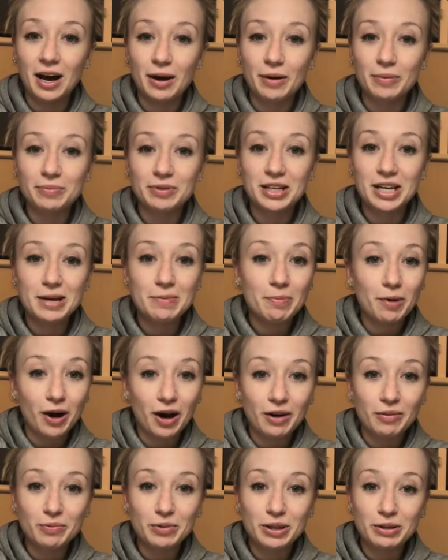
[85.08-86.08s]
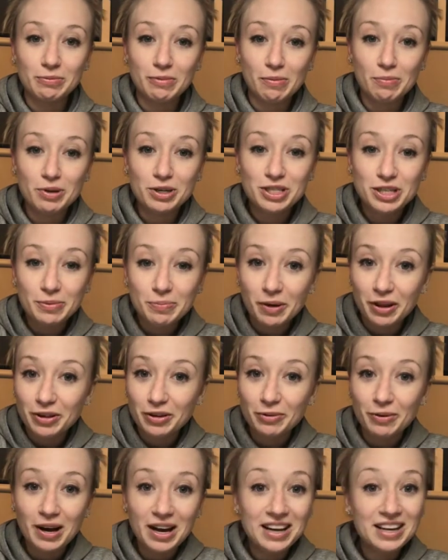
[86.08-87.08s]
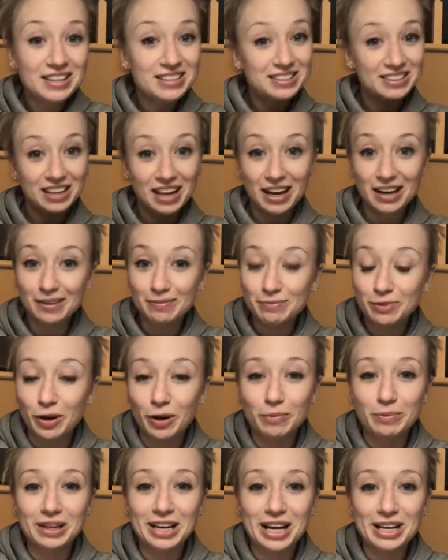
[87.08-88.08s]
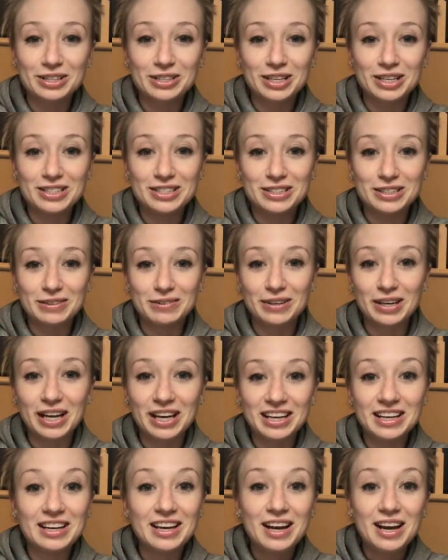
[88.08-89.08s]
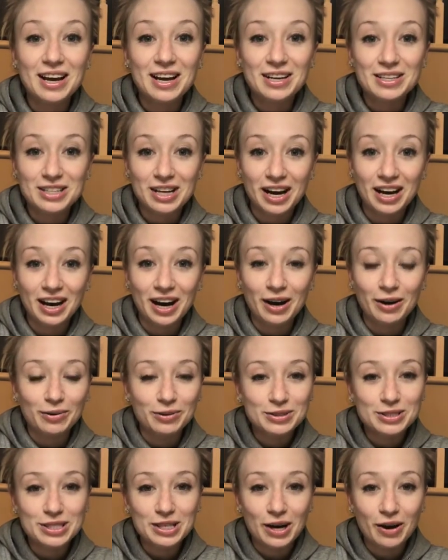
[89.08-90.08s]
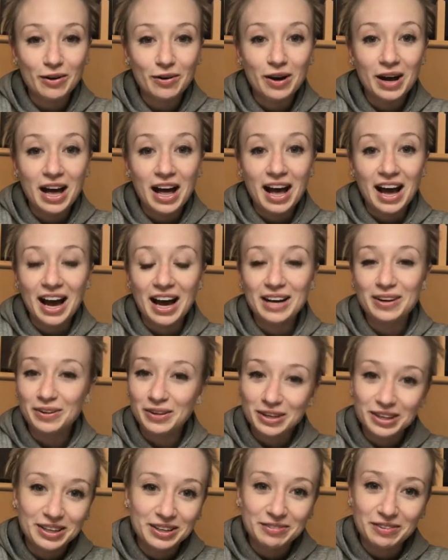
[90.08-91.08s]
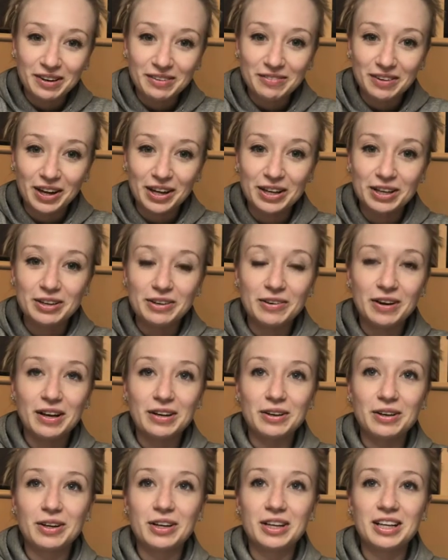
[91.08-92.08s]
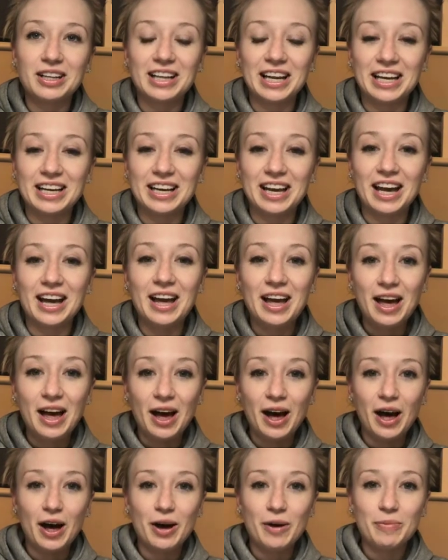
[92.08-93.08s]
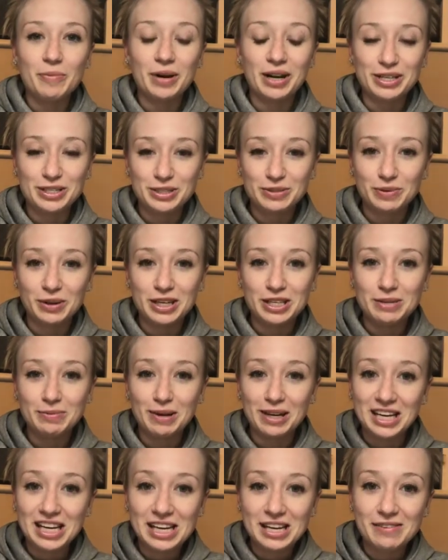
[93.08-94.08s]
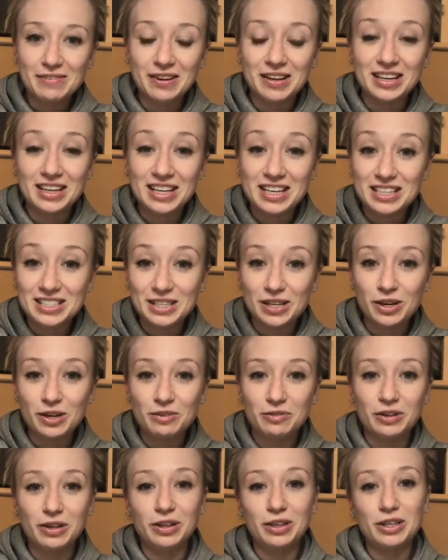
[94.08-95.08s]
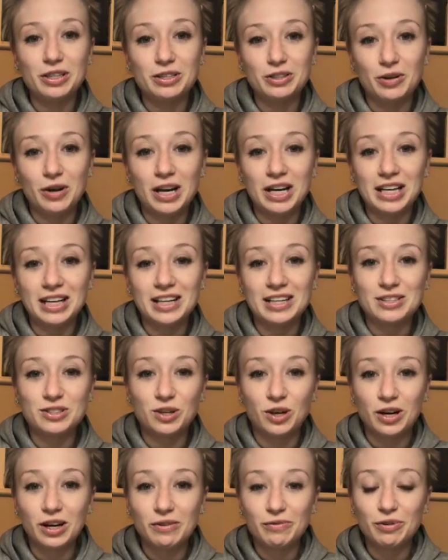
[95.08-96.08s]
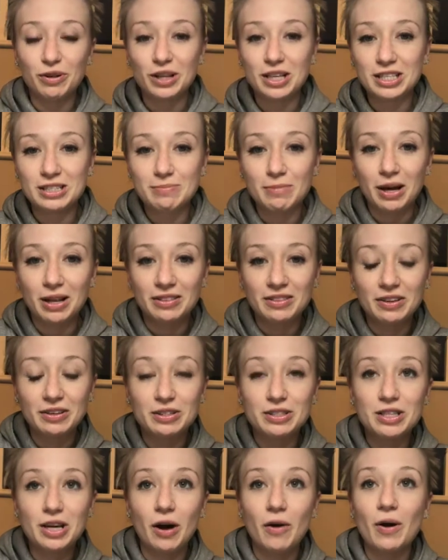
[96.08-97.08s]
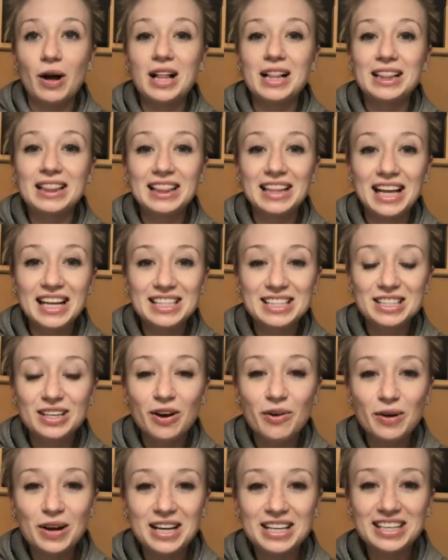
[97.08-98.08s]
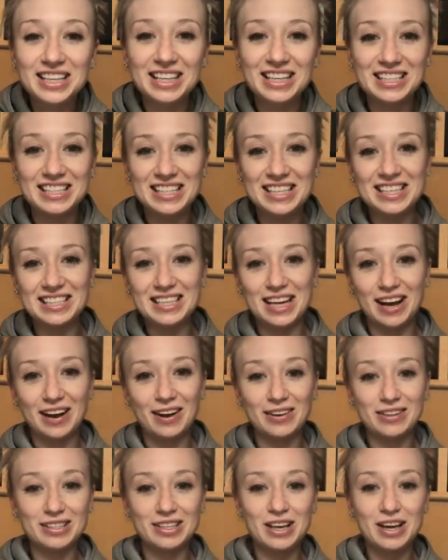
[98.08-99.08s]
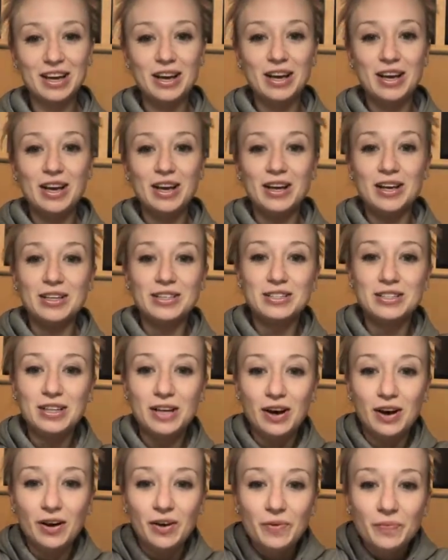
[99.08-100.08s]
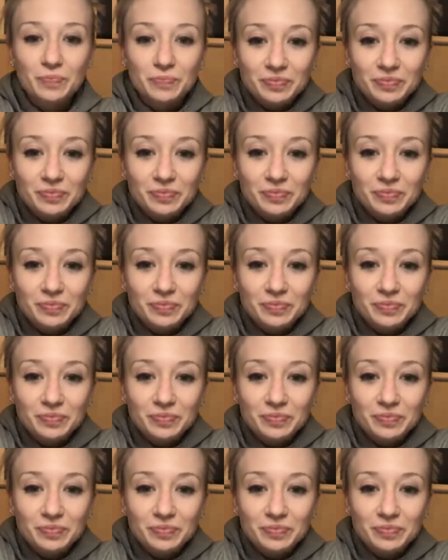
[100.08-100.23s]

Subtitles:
keep on with the membership. Otherwise, no obligations, you can check out. So I know you're going to find value. I know you're going to like it. But I just wanted to make it even easier for you to join and get started for this month. So let's go into the details. So